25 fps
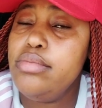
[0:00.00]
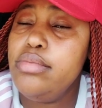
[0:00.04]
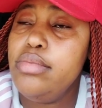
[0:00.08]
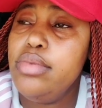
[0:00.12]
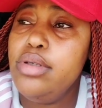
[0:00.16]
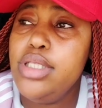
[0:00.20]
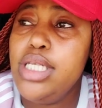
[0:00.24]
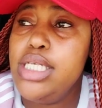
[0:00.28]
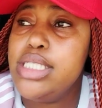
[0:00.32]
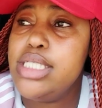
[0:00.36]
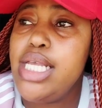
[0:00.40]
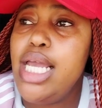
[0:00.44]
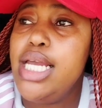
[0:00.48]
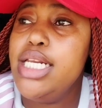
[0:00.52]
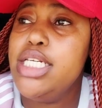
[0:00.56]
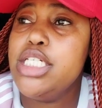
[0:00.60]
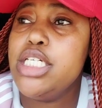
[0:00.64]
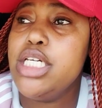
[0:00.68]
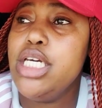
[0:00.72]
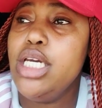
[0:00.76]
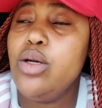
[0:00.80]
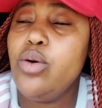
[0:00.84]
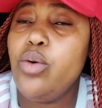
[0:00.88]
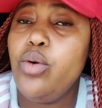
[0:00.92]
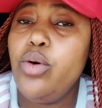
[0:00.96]
the side
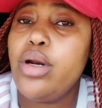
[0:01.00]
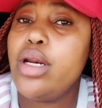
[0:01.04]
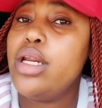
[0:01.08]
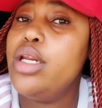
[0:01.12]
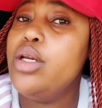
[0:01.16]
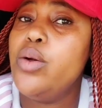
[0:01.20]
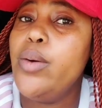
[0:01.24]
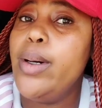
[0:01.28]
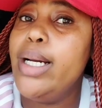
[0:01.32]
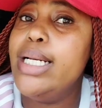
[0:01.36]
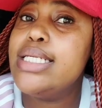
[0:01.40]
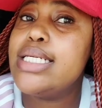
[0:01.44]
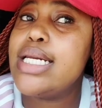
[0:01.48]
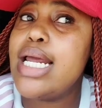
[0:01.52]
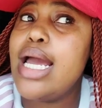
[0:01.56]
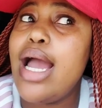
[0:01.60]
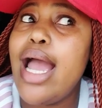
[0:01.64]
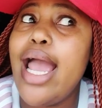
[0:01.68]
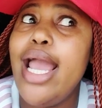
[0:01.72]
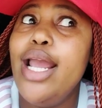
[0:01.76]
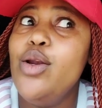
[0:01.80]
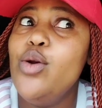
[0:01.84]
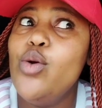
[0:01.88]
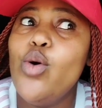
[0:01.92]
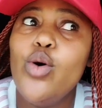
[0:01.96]
chick, or you know what,
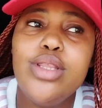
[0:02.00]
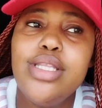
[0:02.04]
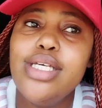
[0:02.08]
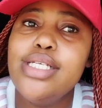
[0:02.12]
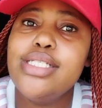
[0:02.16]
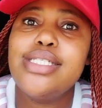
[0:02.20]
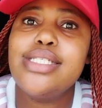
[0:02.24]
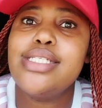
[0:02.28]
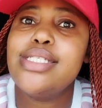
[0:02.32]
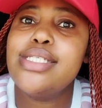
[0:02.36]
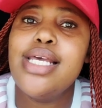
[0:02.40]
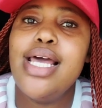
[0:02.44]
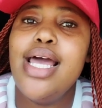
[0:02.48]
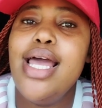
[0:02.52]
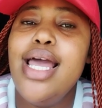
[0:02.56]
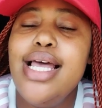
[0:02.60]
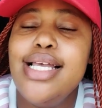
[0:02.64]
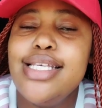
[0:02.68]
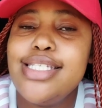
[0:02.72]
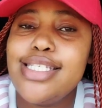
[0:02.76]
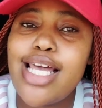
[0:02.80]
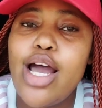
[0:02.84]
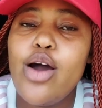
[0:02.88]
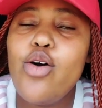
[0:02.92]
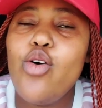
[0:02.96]
I know this
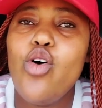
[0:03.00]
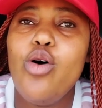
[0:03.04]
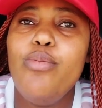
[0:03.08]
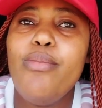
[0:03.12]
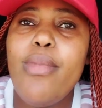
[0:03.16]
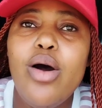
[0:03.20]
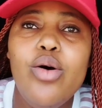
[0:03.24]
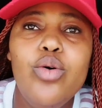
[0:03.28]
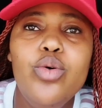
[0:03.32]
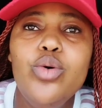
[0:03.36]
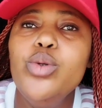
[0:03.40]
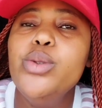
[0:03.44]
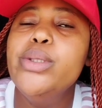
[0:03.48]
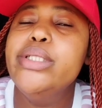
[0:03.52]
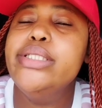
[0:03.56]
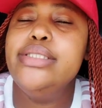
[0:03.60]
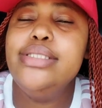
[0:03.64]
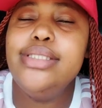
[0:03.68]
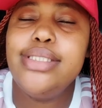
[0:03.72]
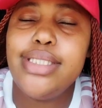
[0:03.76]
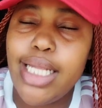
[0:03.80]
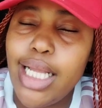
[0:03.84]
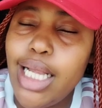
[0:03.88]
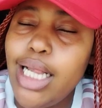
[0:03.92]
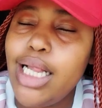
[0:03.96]
sangoma
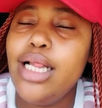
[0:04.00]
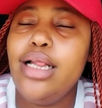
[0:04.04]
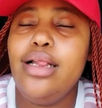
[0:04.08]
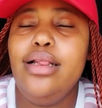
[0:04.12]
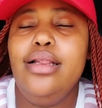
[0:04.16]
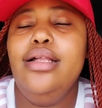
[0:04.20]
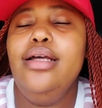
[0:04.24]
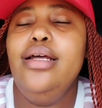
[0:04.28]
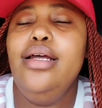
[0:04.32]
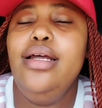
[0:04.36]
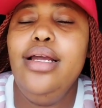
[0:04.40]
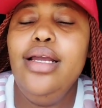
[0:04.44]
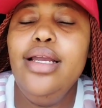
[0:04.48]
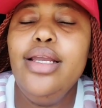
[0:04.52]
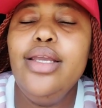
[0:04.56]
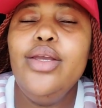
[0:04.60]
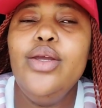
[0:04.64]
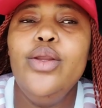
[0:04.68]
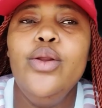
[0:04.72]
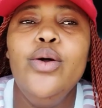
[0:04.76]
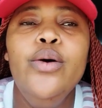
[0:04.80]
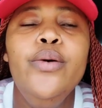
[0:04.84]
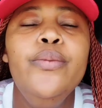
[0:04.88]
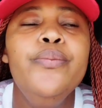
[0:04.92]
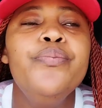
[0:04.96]
who zero,
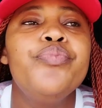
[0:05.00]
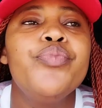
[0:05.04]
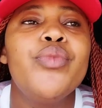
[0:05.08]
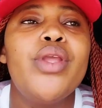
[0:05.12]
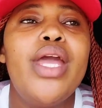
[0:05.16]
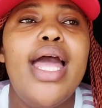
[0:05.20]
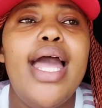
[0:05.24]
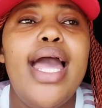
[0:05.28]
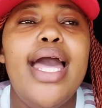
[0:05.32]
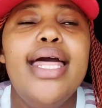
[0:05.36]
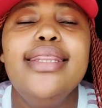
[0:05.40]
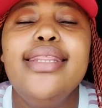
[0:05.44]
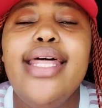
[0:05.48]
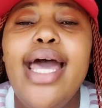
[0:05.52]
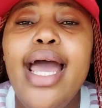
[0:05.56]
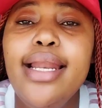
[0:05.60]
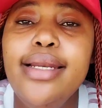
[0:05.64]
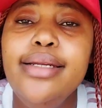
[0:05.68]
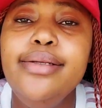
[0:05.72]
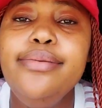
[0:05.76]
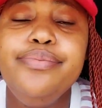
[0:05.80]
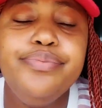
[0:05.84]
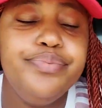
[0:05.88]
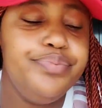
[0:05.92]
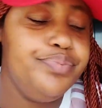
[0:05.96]
you know. And
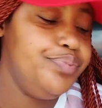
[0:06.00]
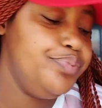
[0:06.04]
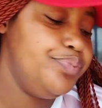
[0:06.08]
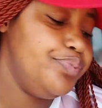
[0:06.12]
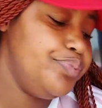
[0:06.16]
then